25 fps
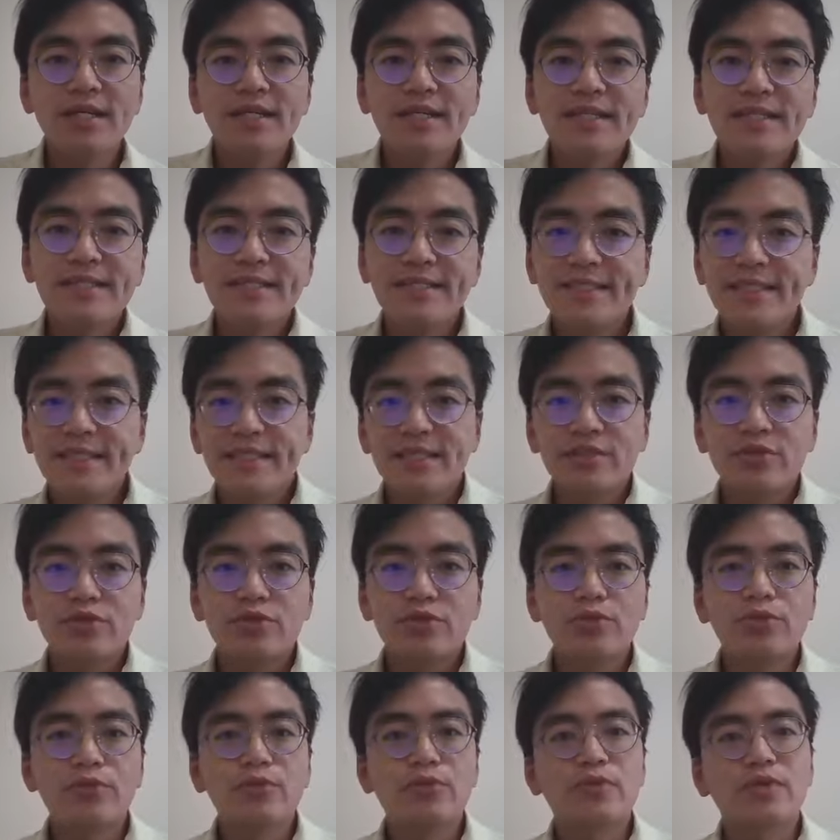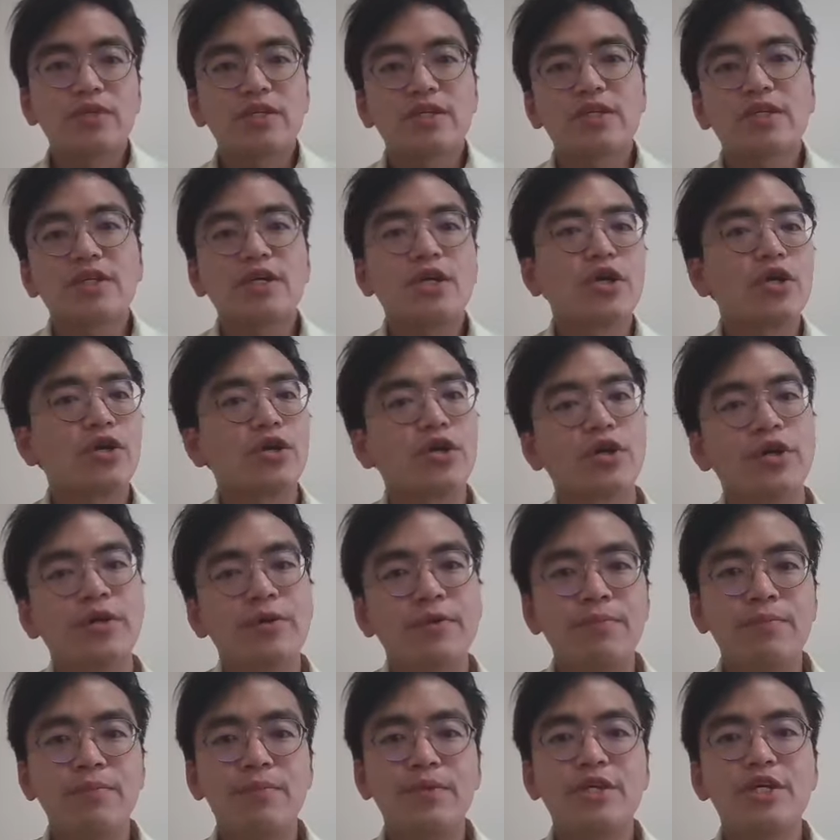Second tool
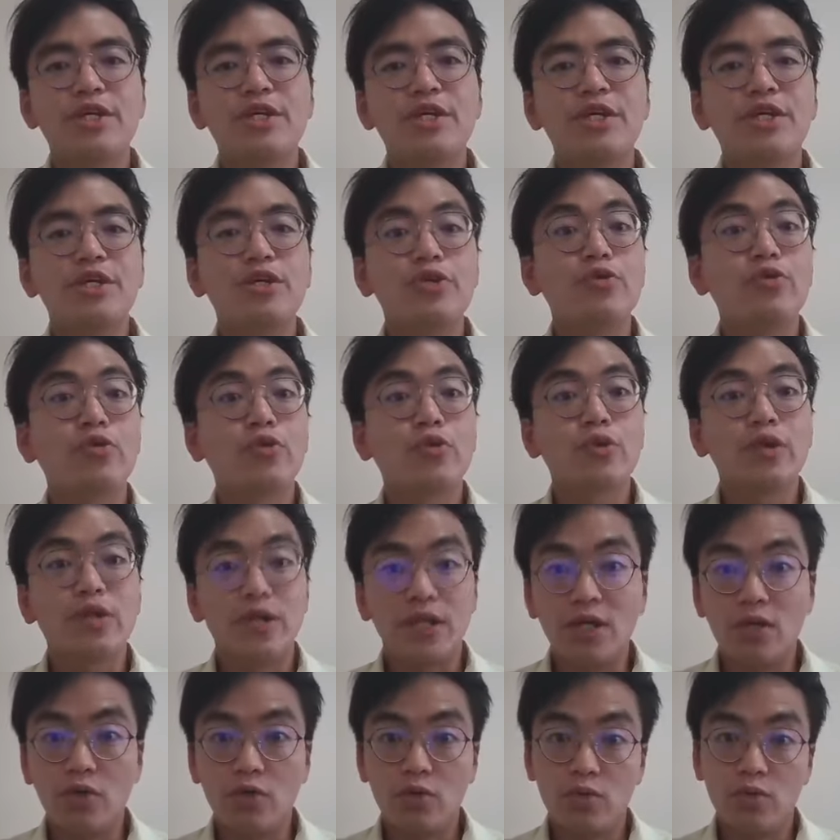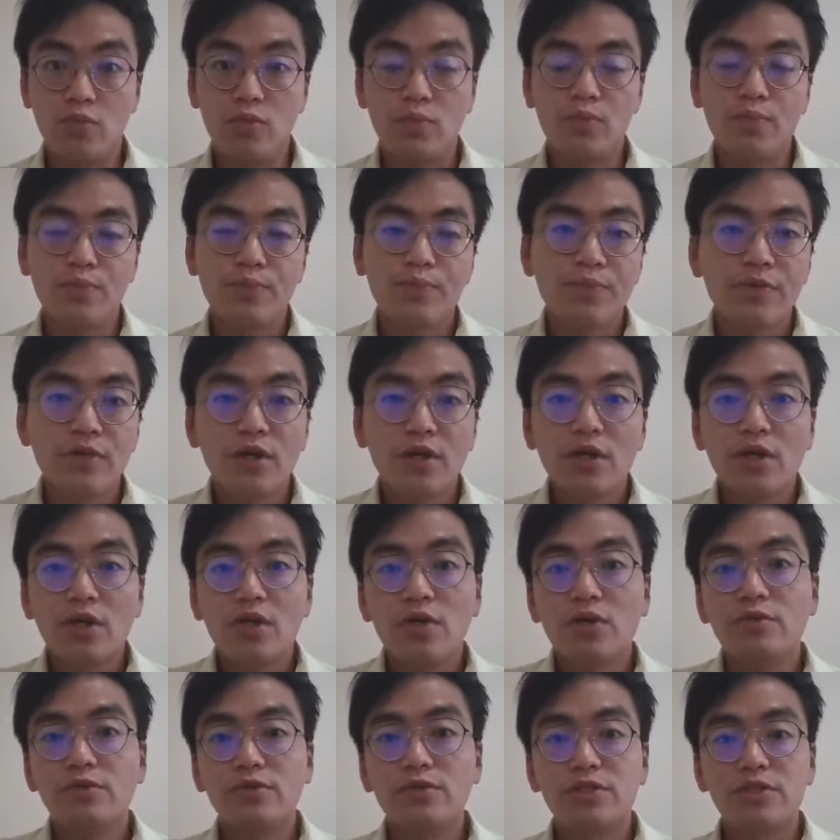can be your knuckle,
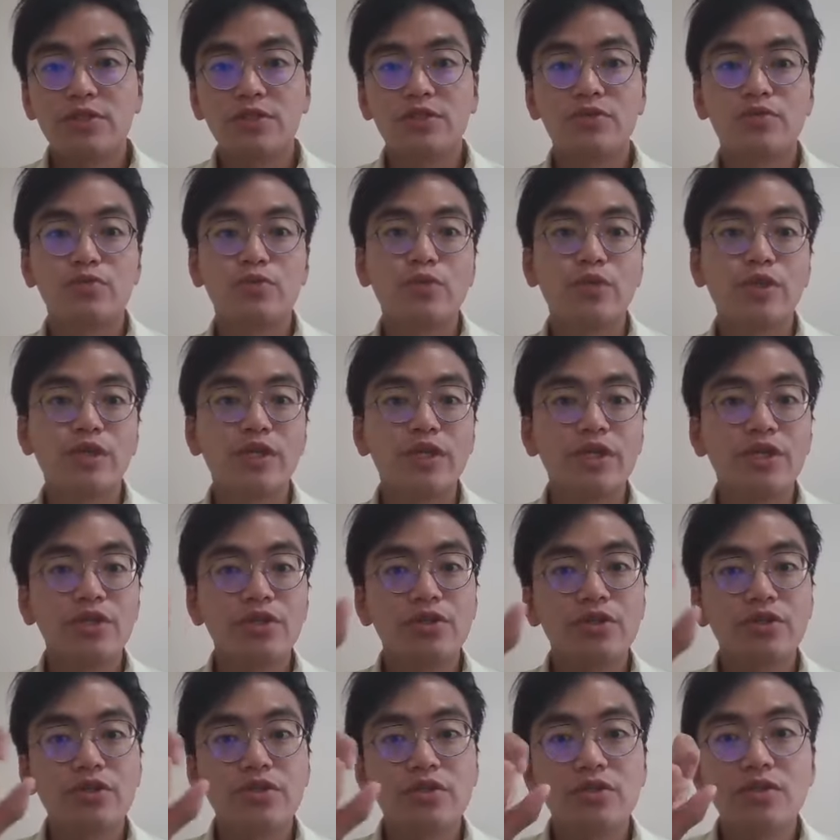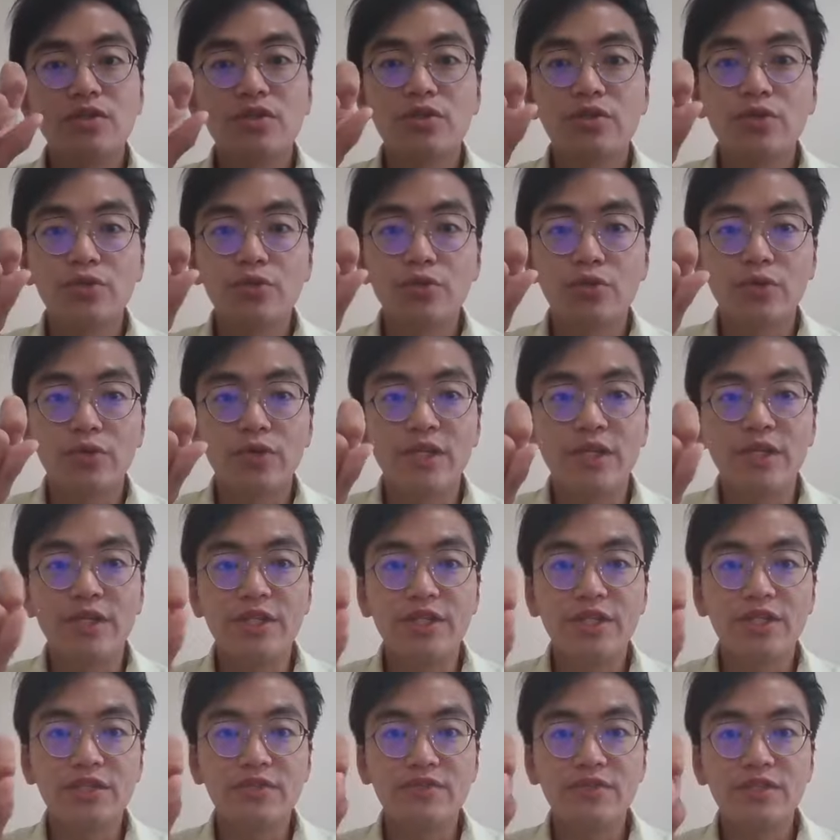which is where your
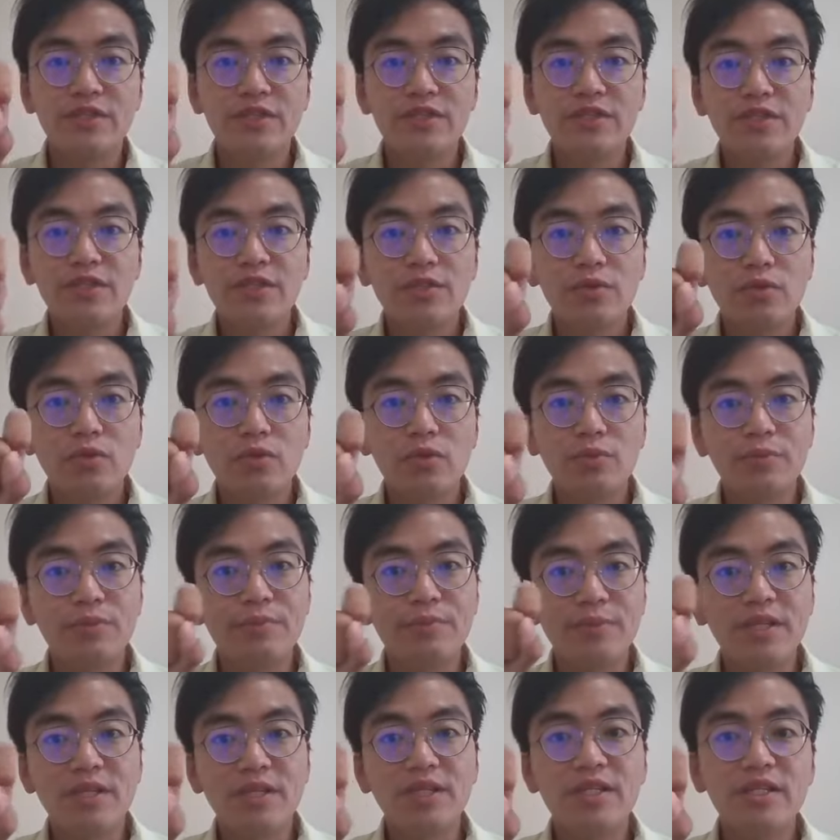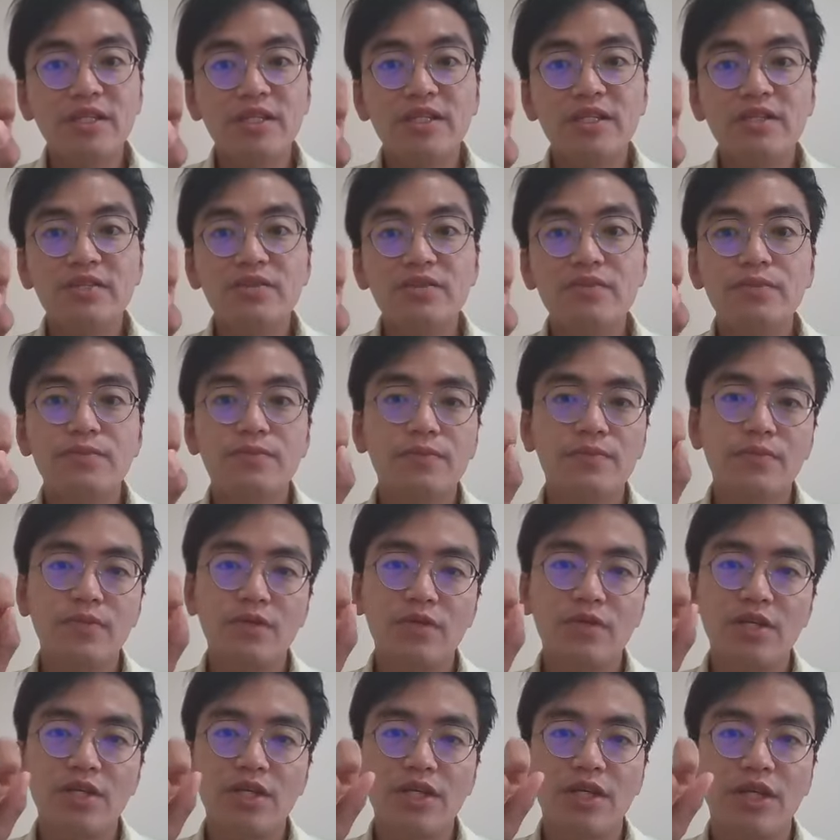index finger will be bending down
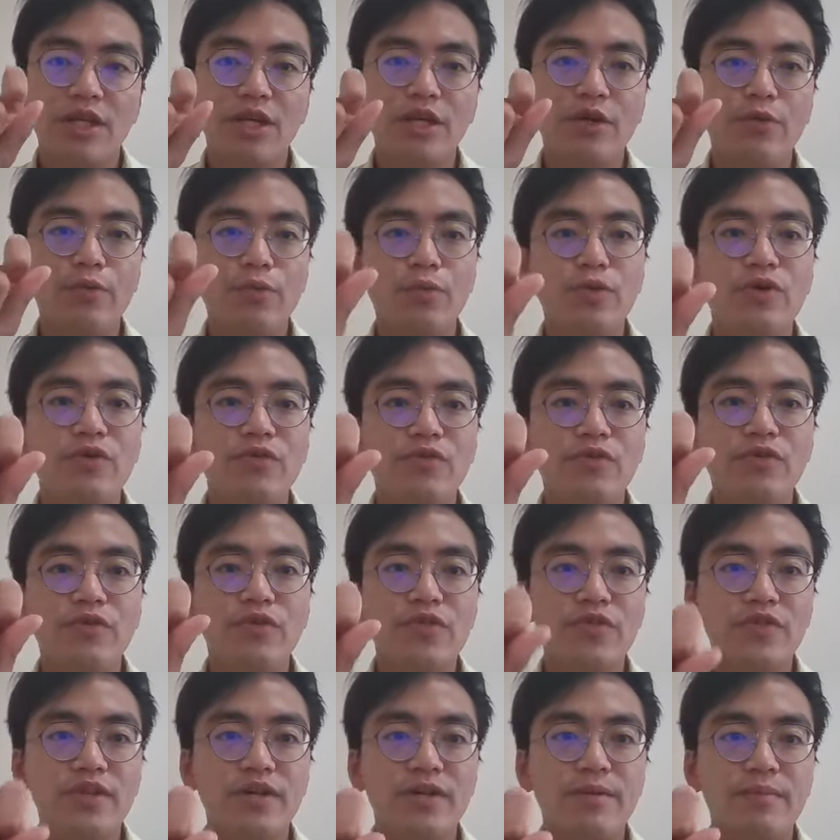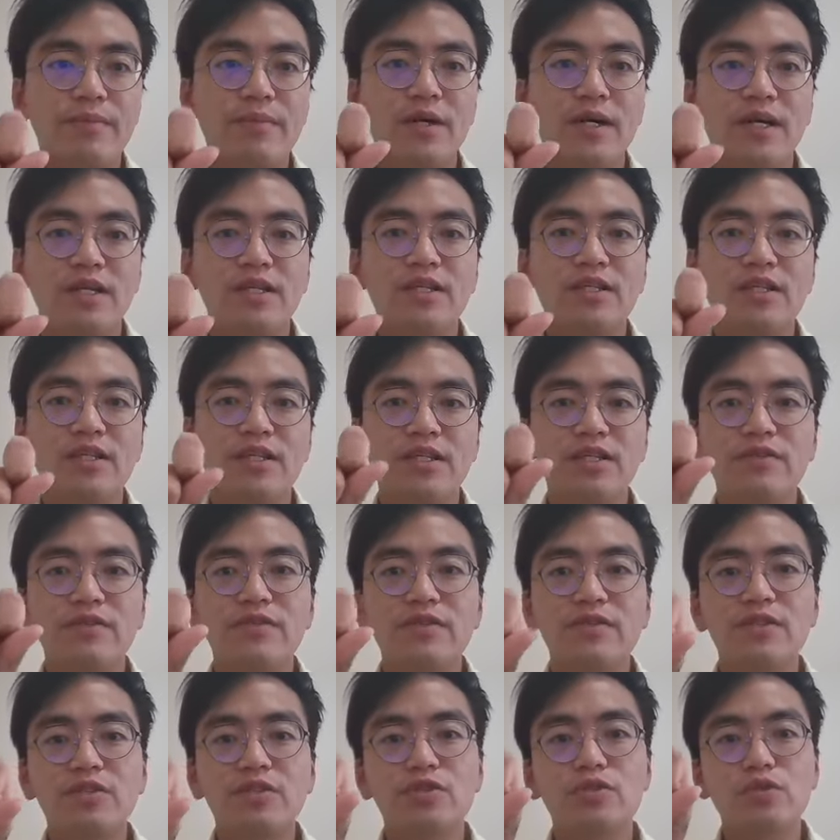and with your thumb underneath
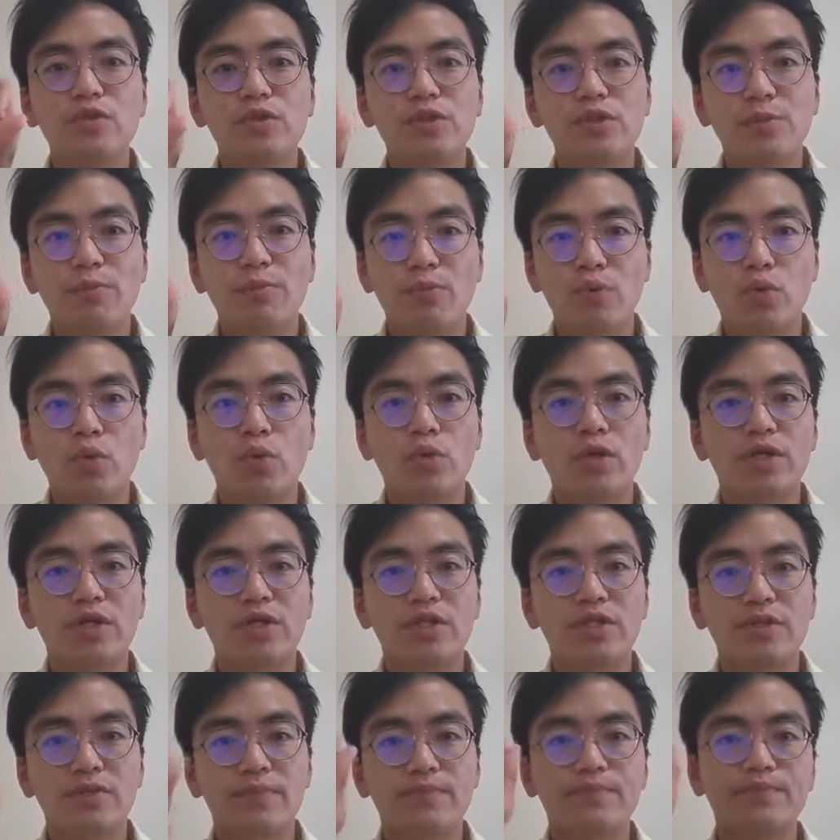it to support it.